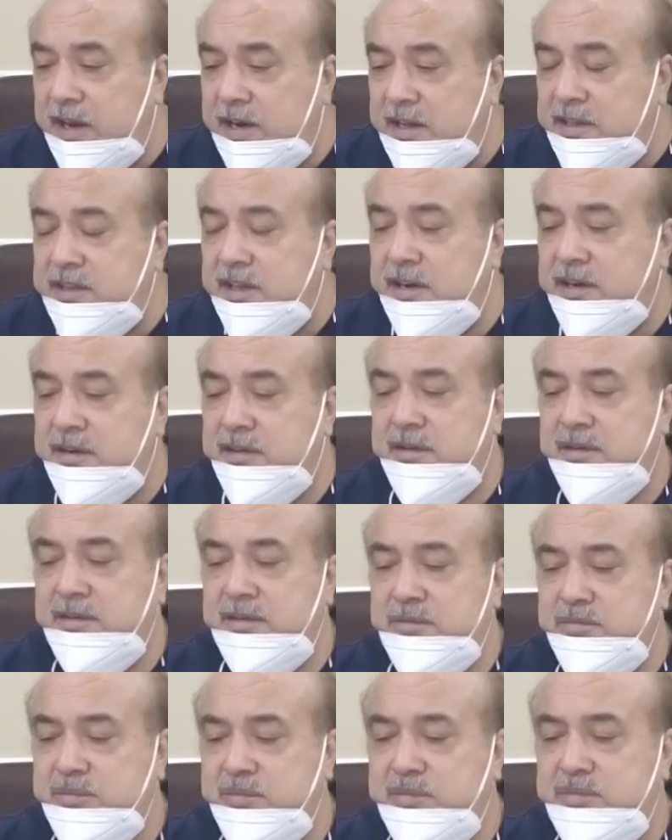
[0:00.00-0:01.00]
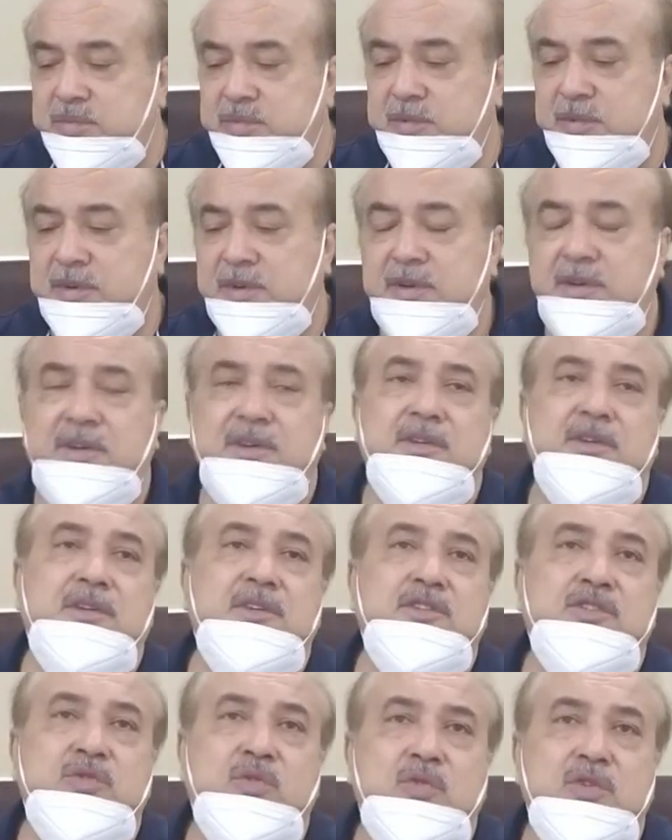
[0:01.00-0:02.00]
another
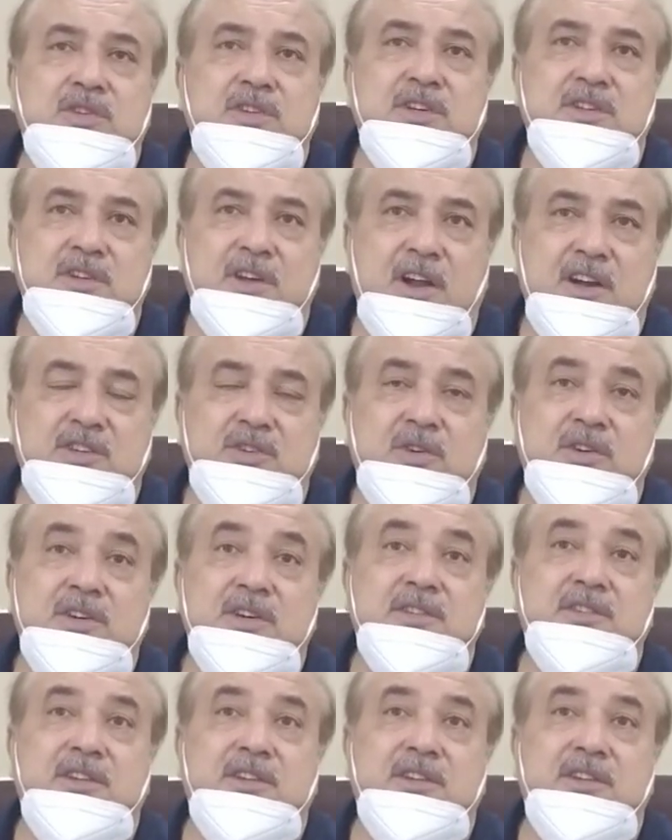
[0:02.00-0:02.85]
resource is also,